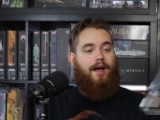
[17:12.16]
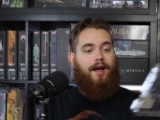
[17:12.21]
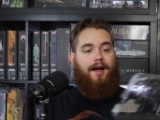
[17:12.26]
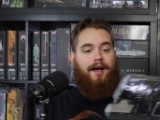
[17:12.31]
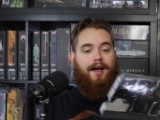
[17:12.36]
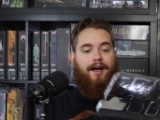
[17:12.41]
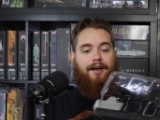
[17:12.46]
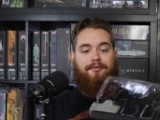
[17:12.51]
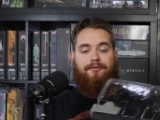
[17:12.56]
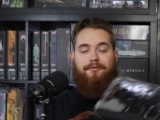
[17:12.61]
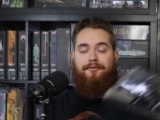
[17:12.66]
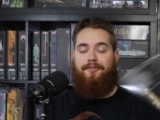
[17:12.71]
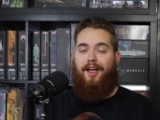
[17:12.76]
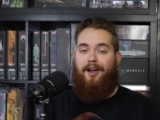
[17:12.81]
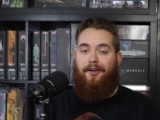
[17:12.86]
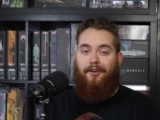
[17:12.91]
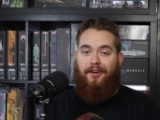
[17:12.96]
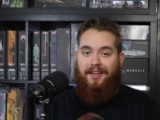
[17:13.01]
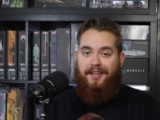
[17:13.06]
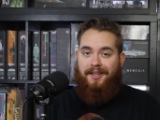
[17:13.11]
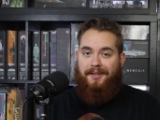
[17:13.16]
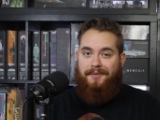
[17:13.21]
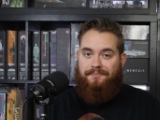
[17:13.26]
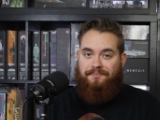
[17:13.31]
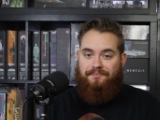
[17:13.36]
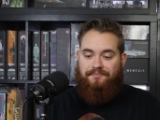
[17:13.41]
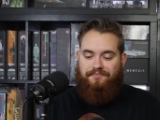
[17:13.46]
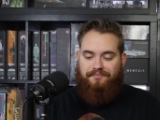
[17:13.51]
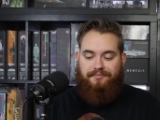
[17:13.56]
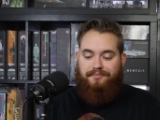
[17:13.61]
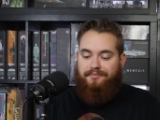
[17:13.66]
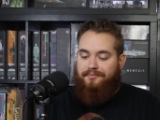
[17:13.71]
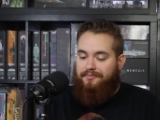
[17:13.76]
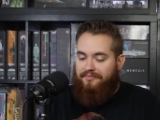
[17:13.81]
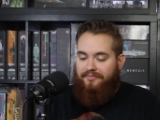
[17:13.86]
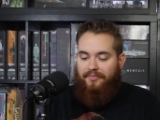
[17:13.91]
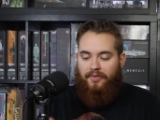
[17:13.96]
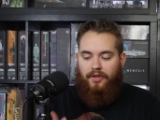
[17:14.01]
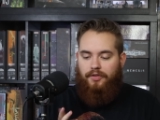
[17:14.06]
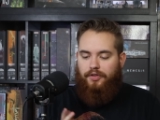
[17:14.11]
uh, very
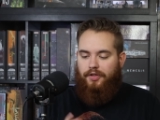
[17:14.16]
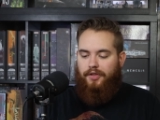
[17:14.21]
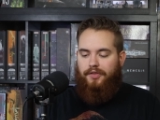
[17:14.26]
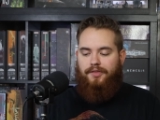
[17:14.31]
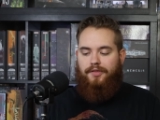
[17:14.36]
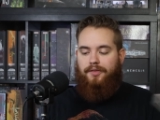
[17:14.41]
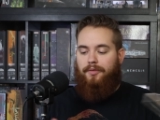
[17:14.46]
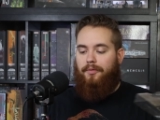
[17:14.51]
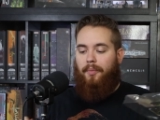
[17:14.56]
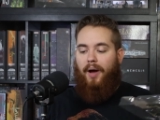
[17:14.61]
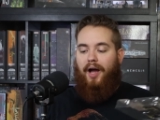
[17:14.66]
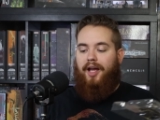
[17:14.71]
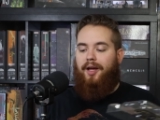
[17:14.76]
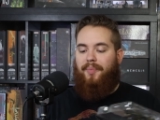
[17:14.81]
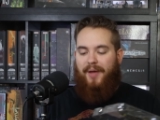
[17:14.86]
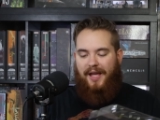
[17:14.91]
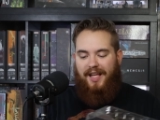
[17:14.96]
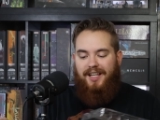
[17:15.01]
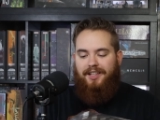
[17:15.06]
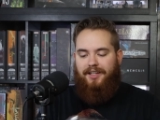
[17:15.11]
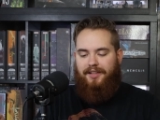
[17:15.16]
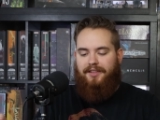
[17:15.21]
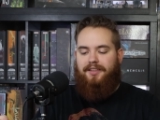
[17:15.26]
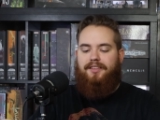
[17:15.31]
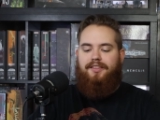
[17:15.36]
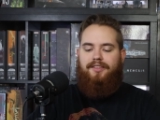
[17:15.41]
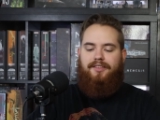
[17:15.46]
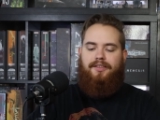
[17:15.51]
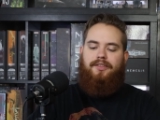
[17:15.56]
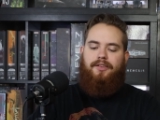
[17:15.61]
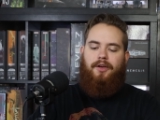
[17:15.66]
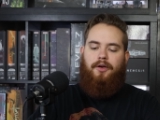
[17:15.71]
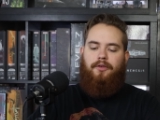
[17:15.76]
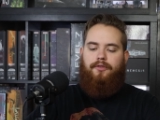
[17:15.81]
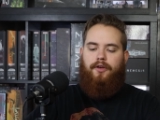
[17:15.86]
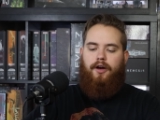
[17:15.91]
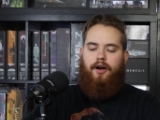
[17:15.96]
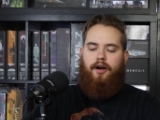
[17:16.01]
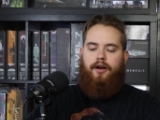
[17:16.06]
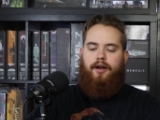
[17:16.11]
just my opinions so
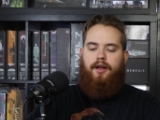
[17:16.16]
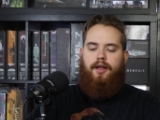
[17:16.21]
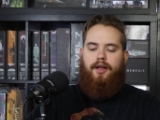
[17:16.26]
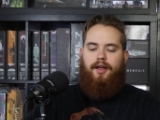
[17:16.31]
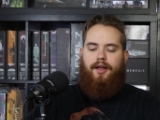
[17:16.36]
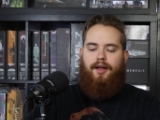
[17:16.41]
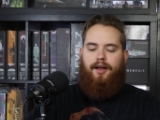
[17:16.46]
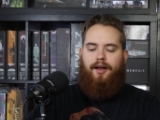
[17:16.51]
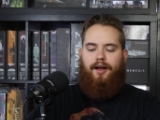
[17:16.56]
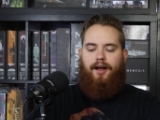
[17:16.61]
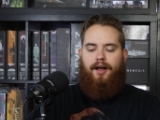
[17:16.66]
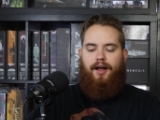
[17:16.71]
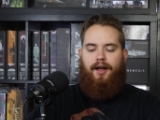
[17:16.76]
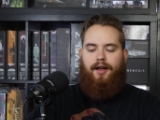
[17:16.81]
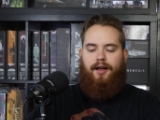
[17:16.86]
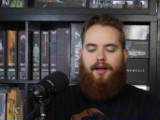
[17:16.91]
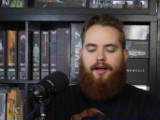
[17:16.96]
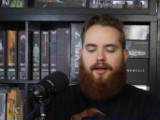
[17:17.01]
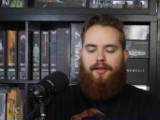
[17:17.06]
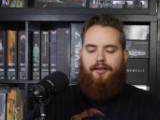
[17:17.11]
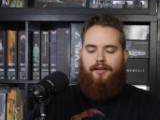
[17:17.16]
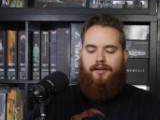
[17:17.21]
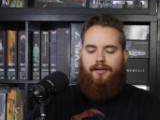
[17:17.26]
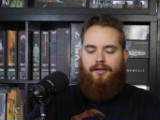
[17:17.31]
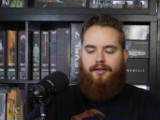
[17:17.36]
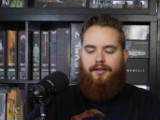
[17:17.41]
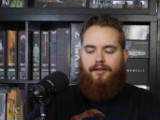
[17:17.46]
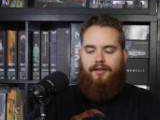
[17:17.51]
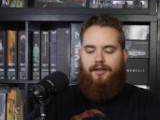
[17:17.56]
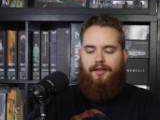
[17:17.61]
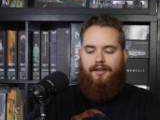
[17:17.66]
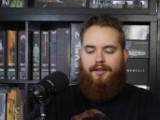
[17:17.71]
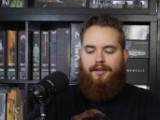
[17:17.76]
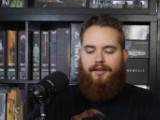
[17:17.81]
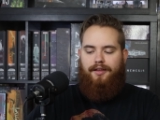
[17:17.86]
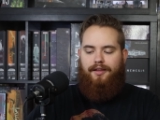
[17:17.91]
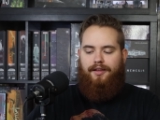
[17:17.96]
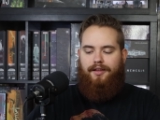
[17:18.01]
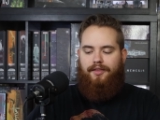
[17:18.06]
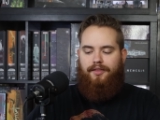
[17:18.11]
far. Uh,
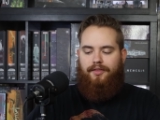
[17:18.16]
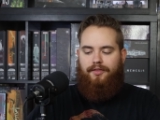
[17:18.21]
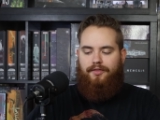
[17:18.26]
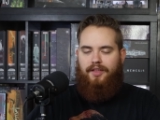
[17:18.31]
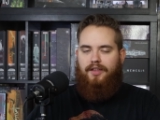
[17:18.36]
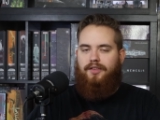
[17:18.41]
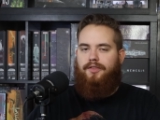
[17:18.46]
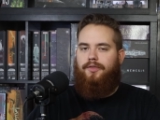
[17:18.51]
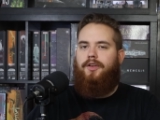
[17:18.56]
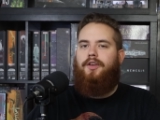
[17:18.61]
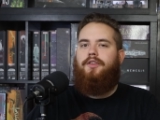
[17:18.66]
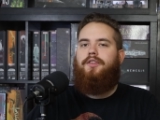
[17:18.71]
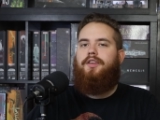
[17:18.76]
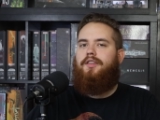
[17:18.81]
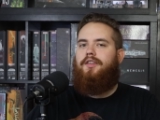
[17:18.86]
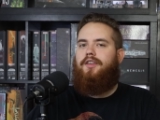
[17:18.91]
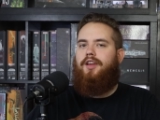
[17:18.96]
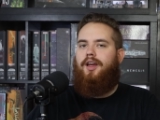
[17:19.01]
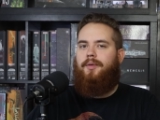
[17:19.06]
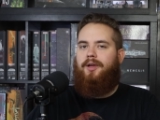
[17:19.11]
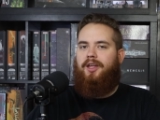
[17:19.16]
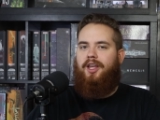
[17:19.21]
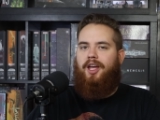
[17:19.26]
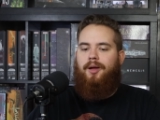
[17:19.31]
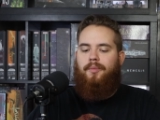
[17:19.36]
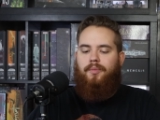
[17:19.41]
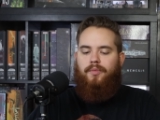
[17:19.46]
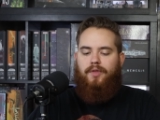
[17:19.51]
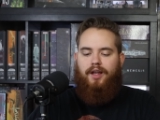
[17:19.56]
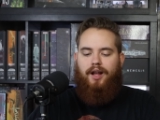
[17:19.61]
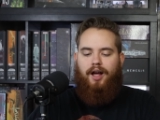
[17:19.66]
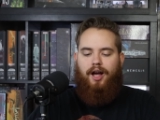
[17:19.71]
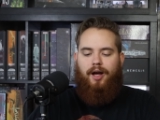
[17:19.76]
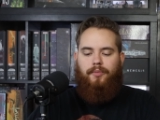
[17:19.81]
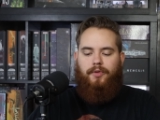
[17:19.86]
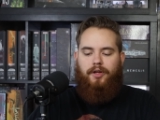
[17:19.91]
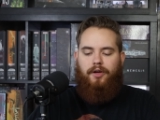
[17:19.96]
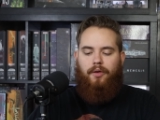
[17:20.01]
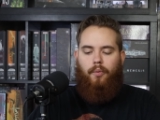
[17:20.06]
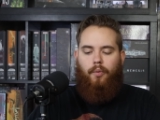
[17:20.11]
this feels like the type of game that
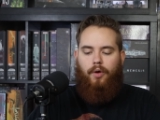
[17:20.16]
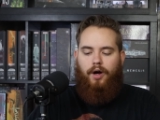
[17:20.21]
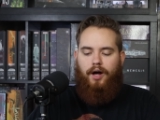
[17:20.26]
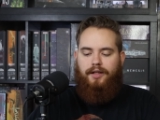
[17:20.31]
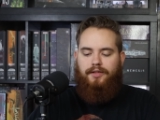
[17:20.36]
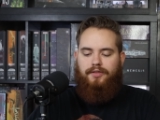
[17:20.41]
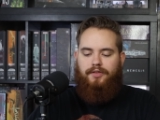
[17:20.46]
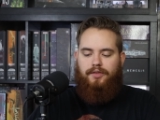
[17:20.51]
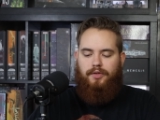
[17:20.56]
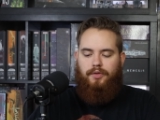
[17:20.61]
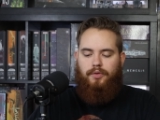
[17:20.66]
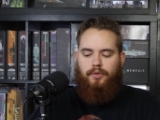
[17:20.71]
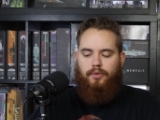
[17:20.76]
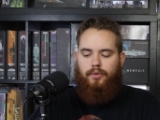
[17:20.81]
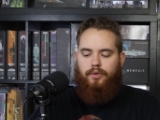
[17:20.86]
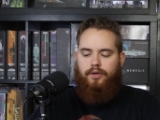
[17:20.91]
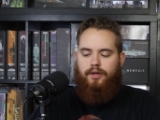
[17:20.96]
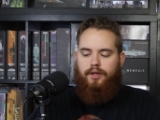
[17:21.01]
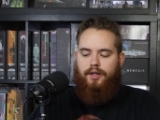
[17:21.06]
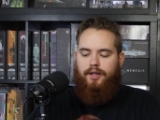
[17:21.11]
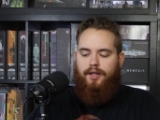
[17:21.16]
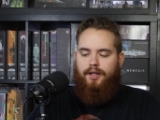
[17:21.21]
I'm gonna want to